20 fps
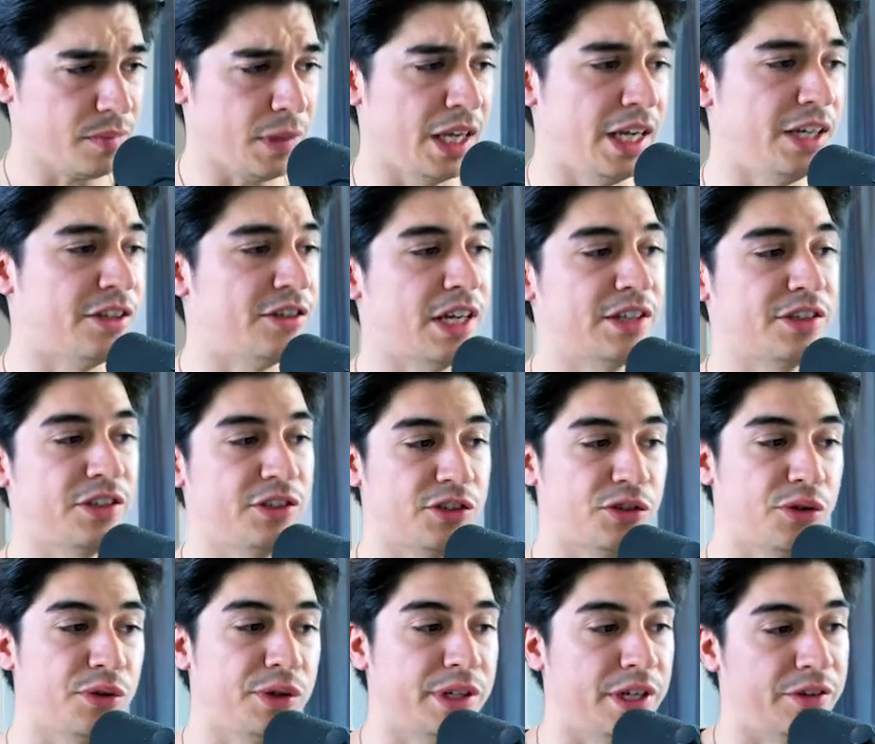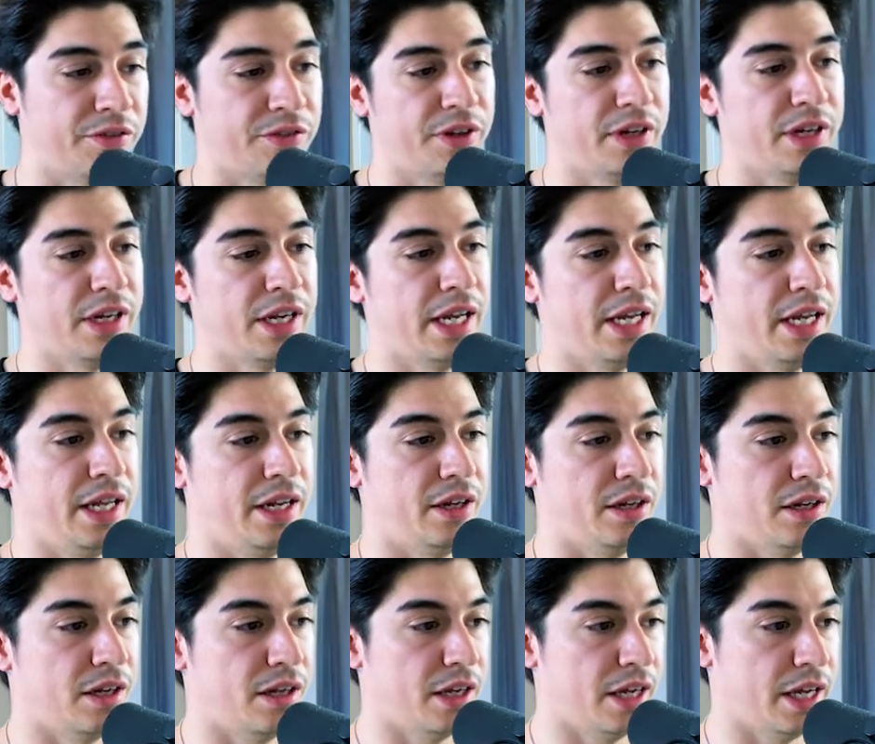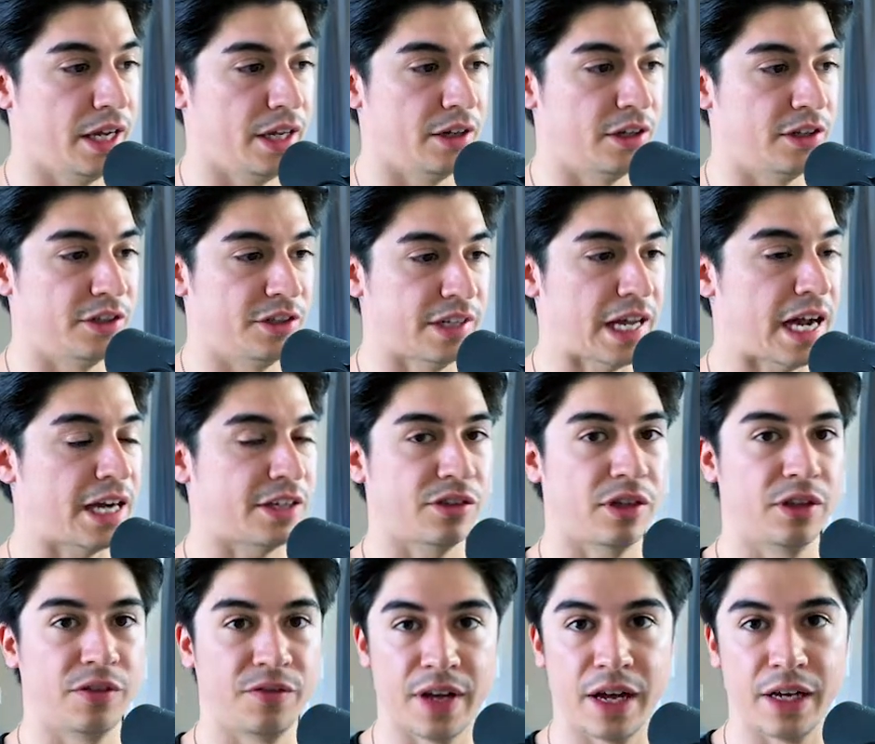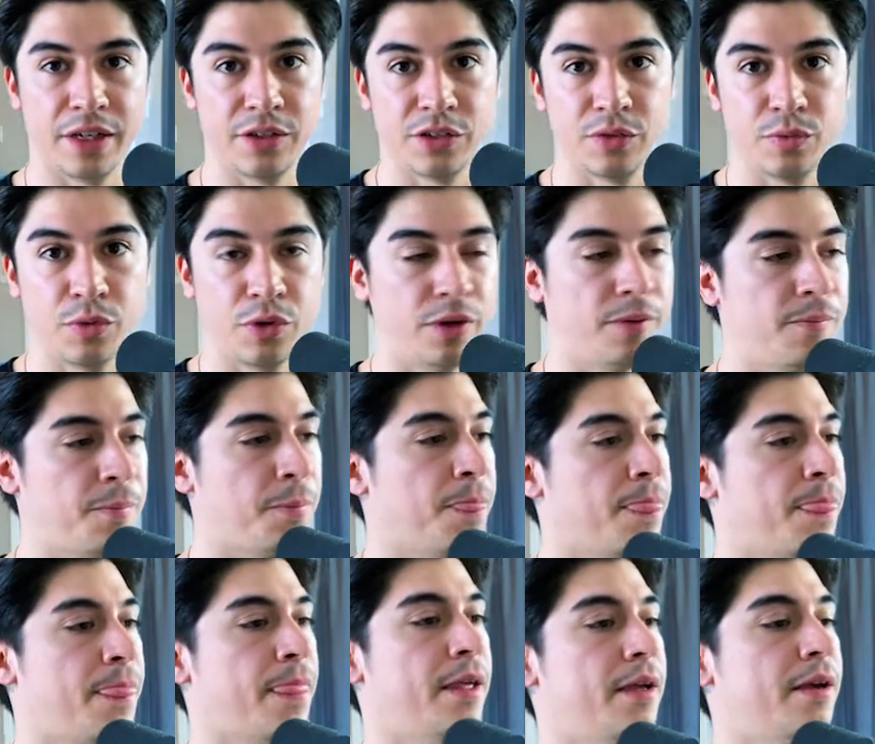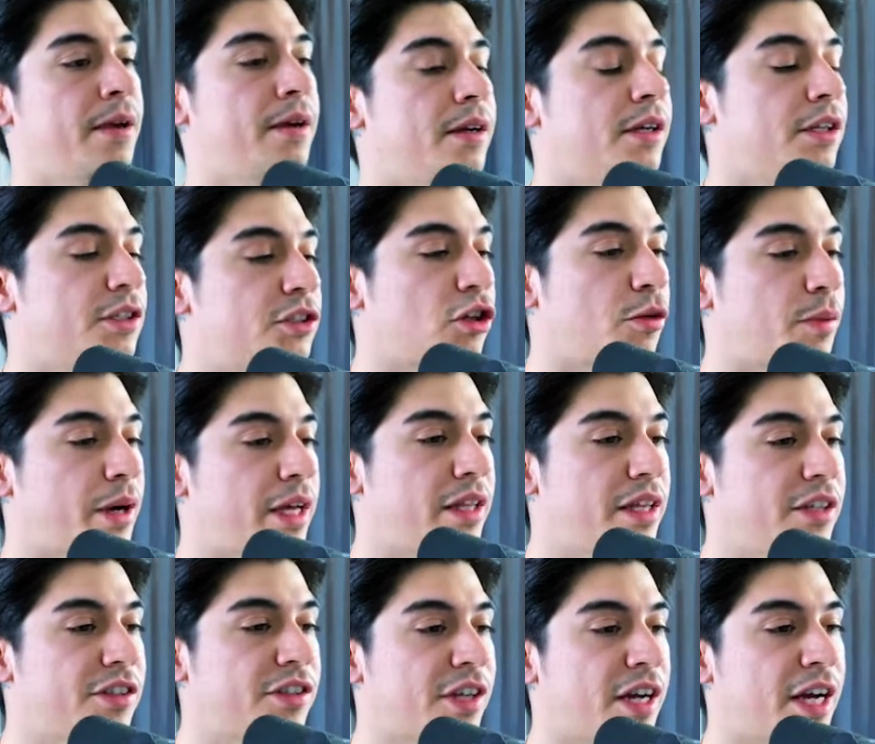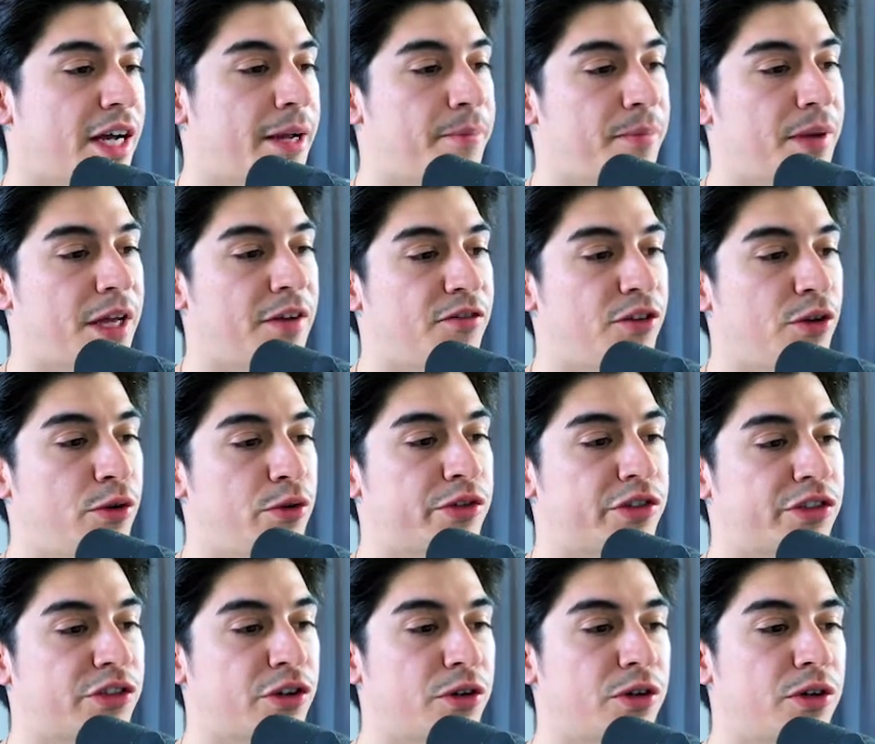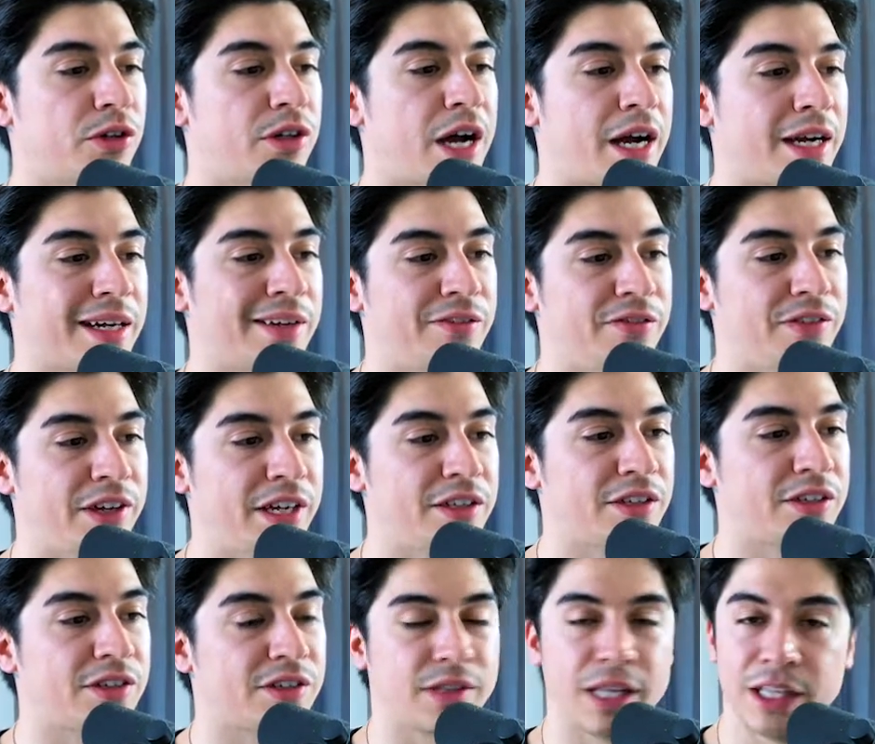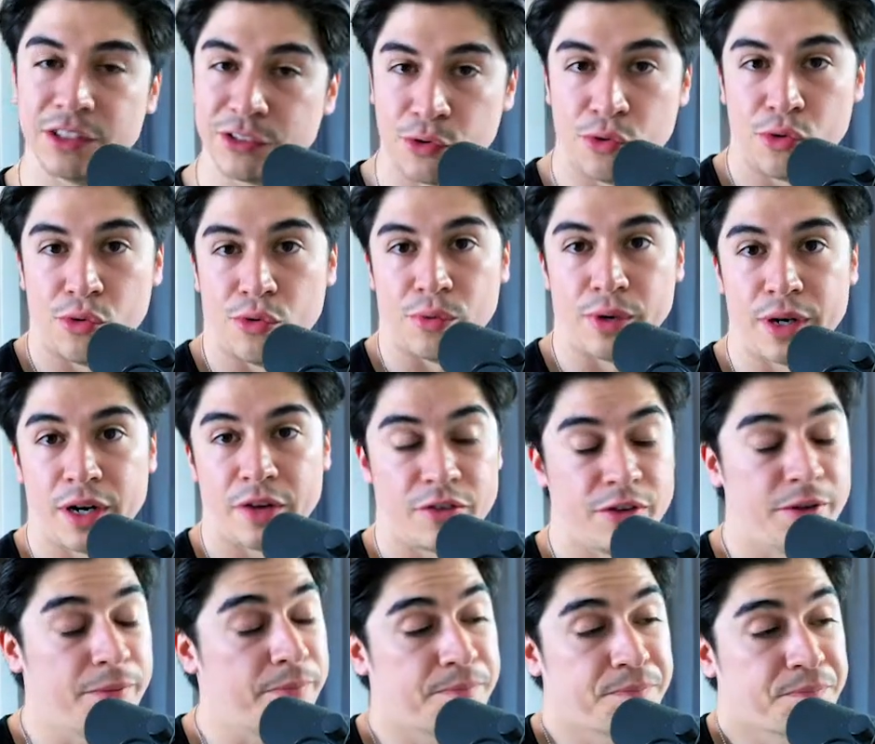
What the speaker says: Each lesson is totally different and stacks on the value some more. So by this time, if you still are not convinced, that's cool, whatever.